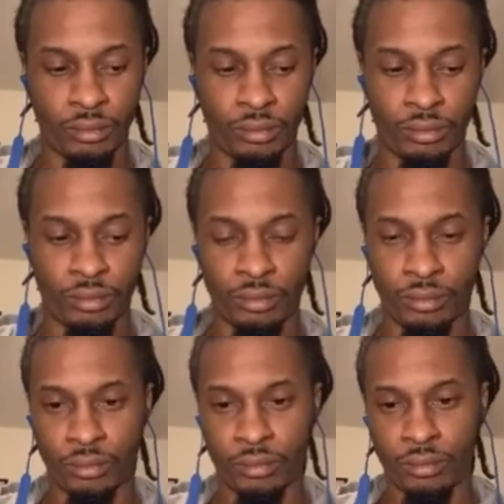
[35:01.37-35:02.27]

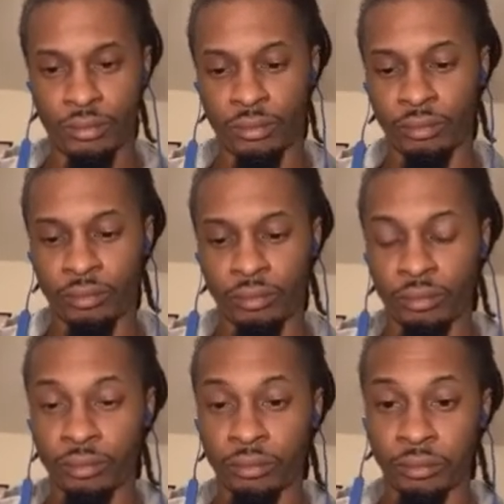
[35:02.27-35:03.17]

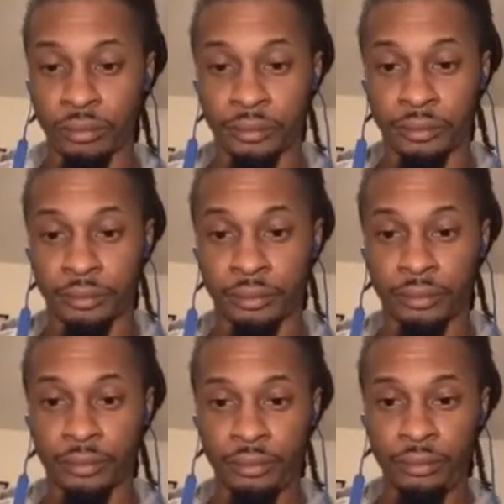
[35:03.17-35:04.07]

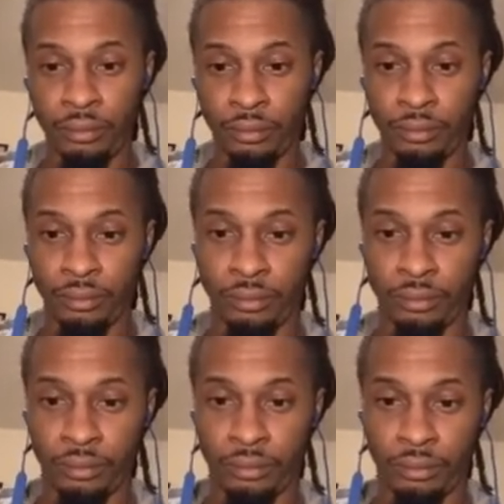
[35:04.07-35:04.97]

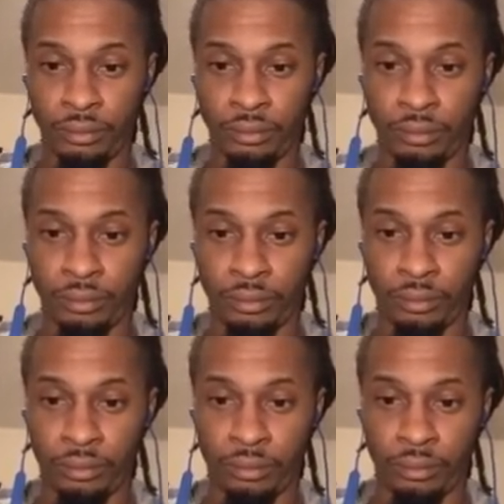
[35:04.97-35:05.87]

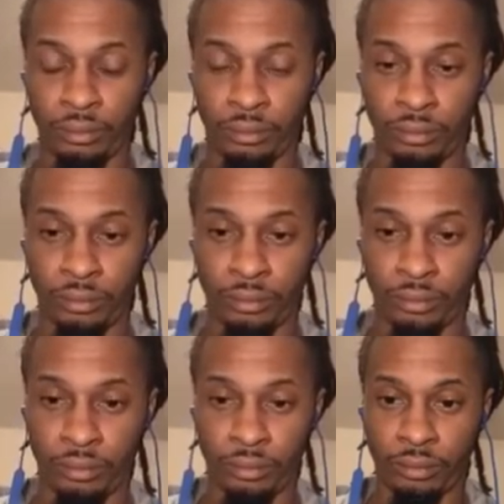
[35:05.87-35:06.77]

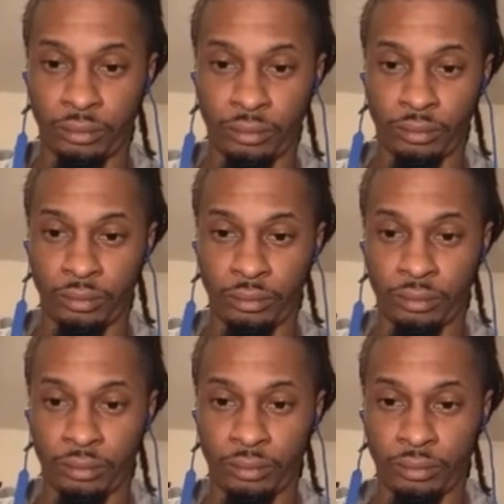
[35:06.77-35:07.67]

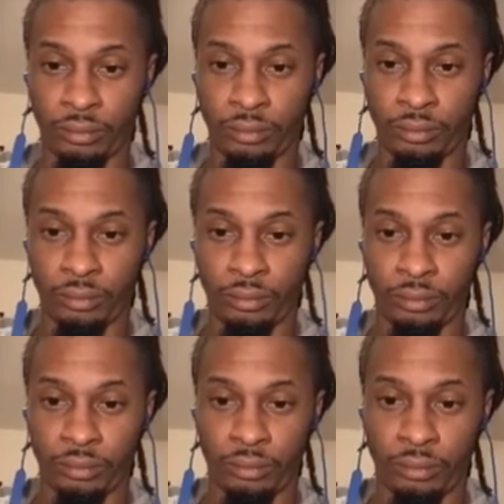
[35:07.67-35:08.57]

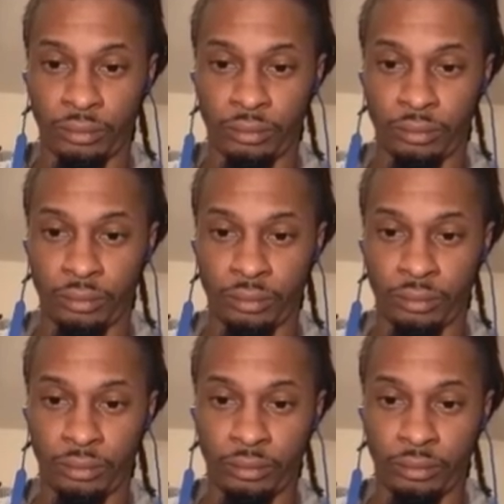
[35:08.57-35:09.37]
[no speech]